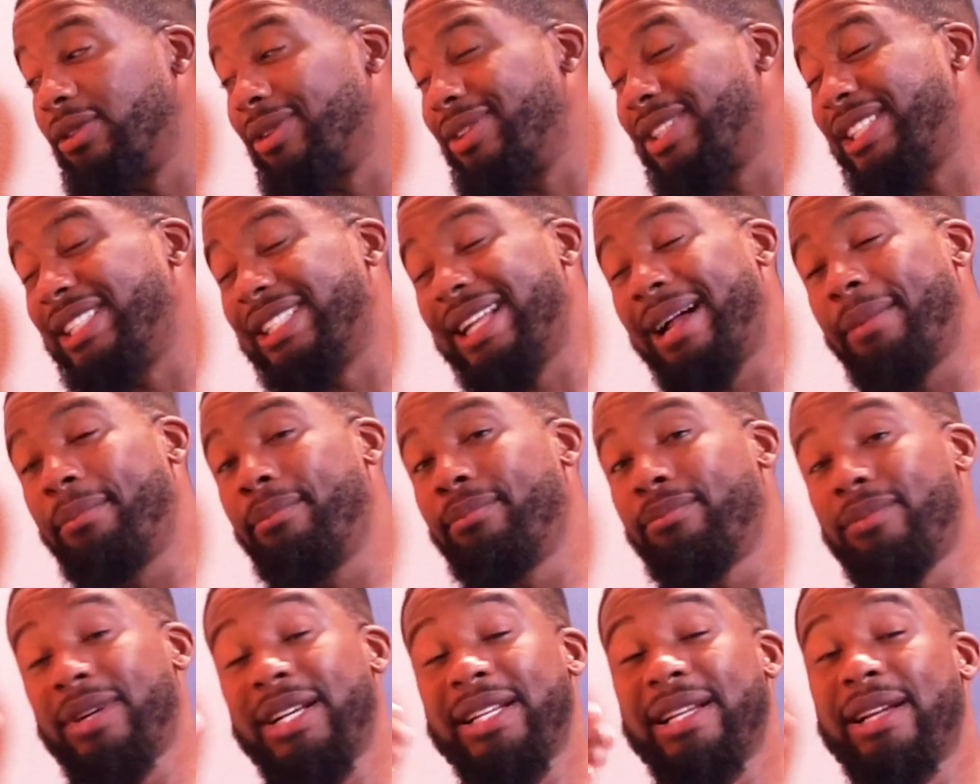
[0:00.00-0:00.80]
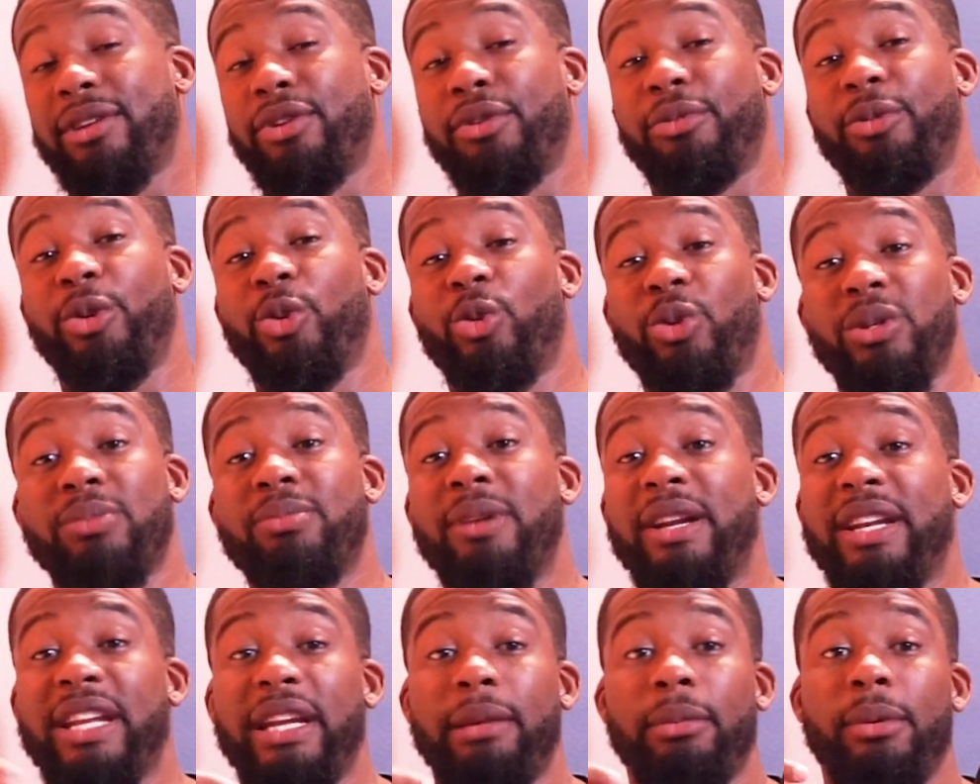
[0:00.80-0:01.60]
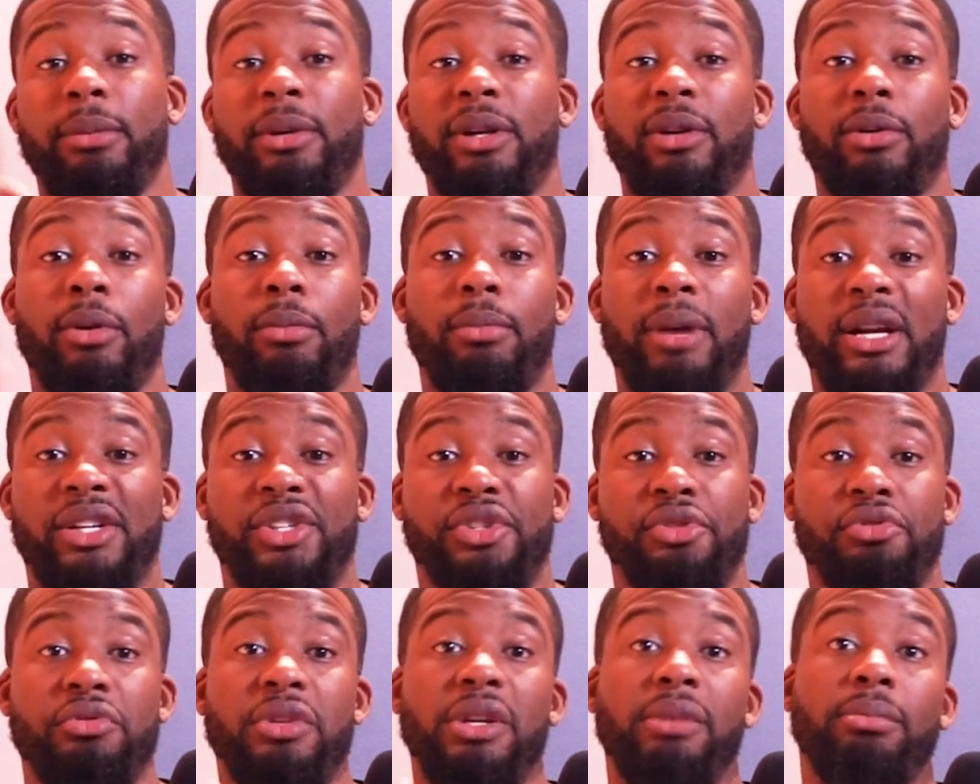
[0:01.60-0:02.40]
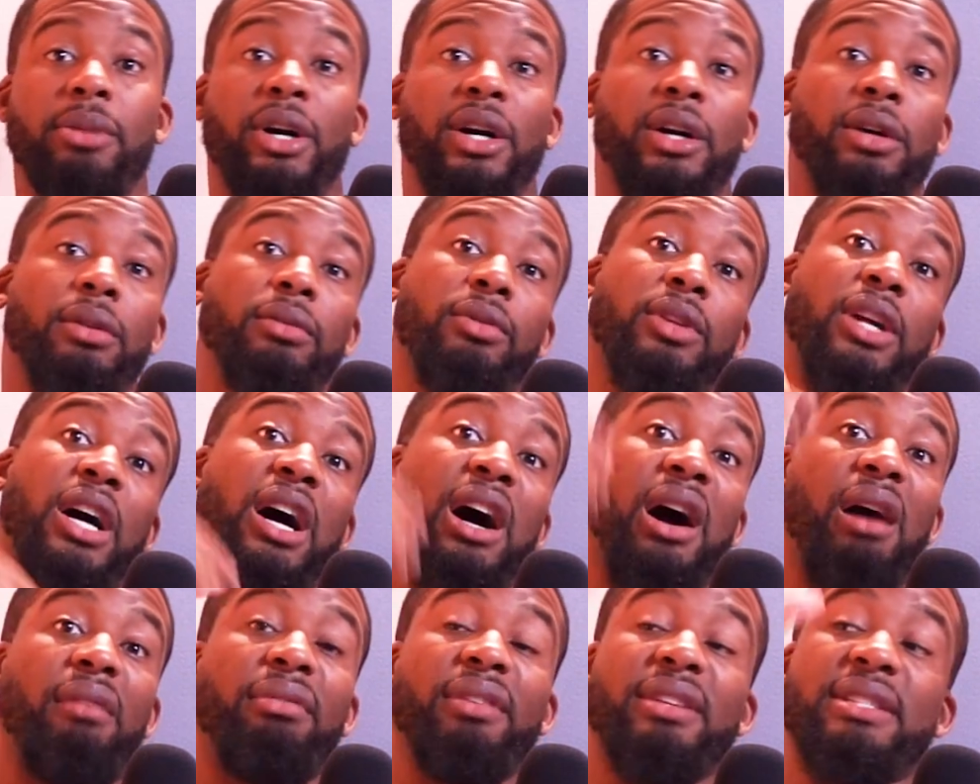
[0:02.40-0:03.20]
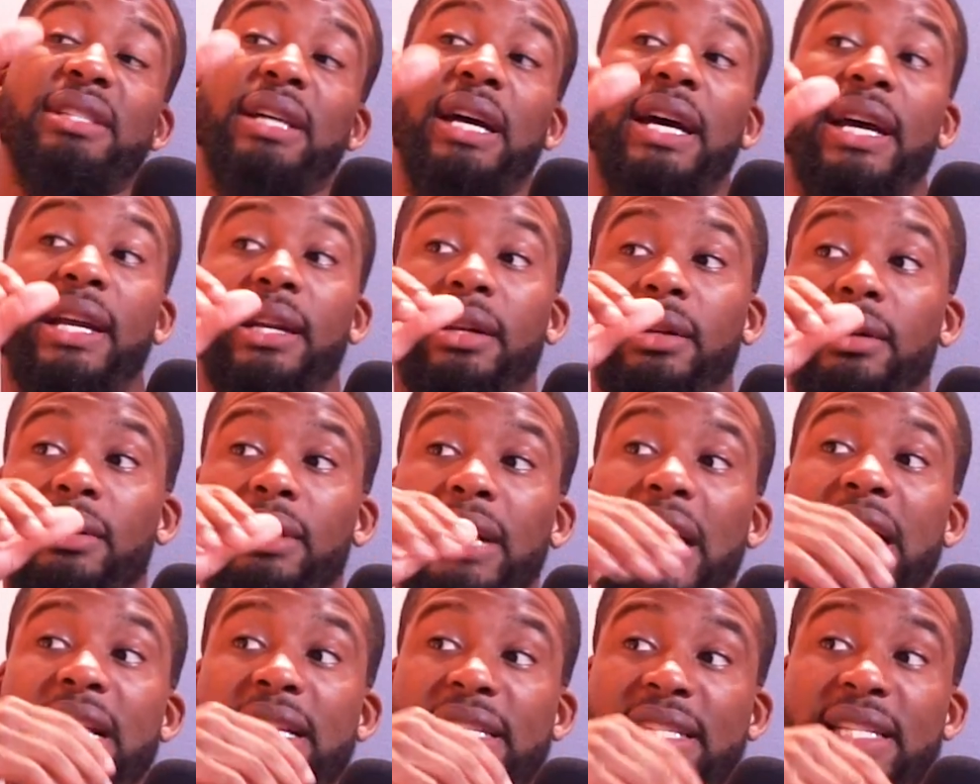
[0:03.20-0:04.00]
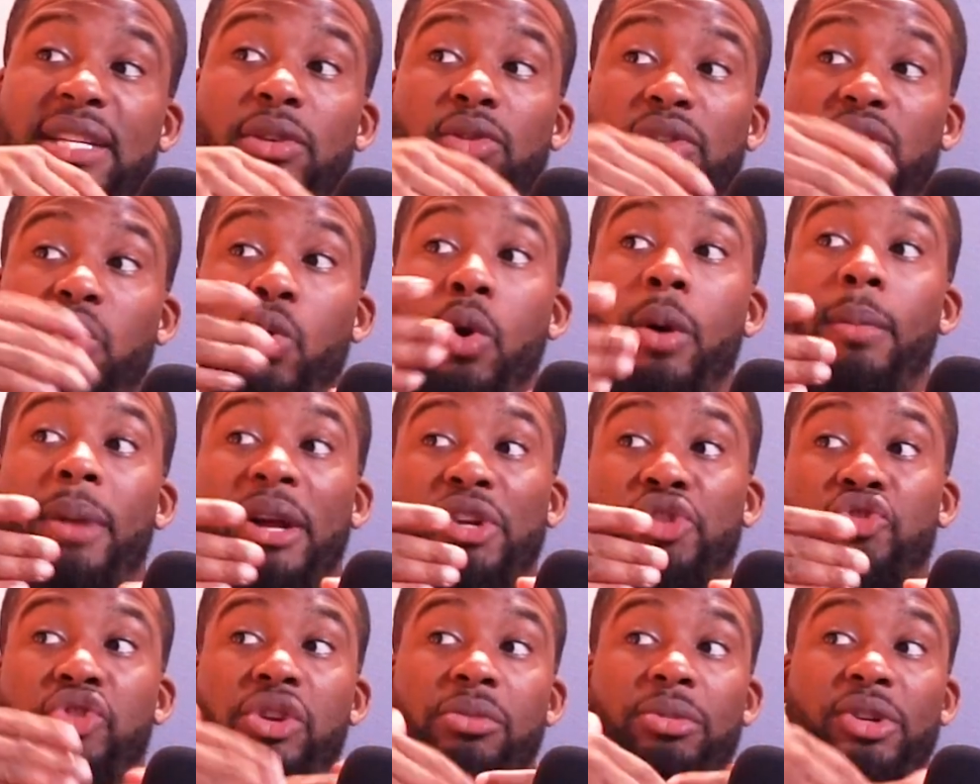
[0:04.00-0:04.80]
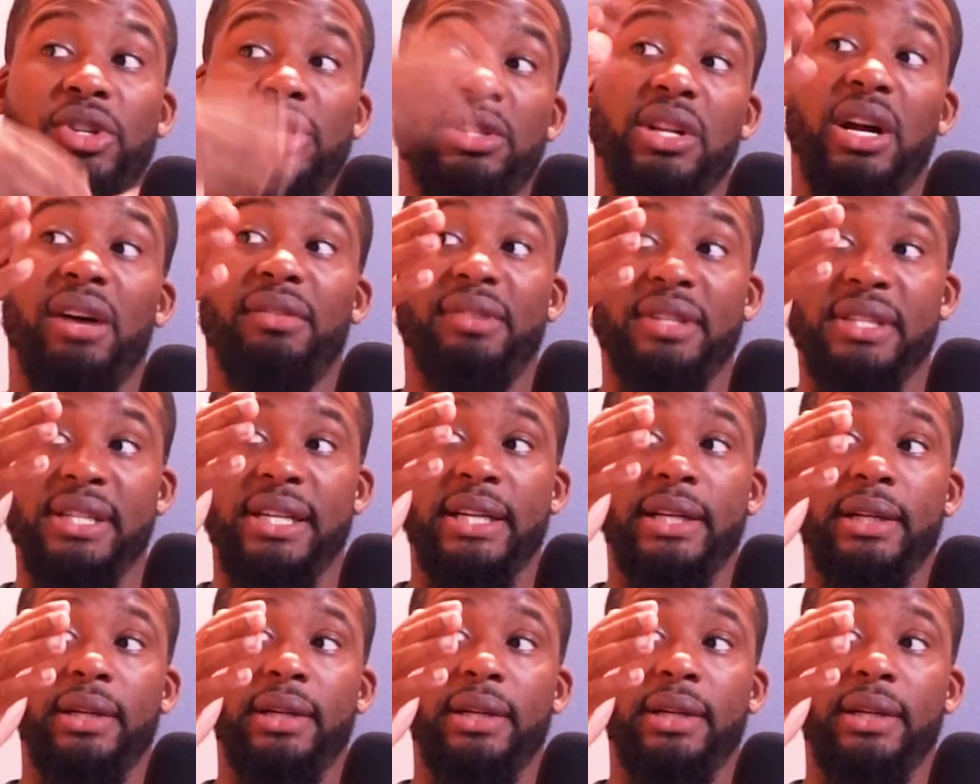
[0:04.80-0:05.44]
She's like, I don't know if you call it my neighbour, but on my street, but the other side, like still still on my street, but just the other side.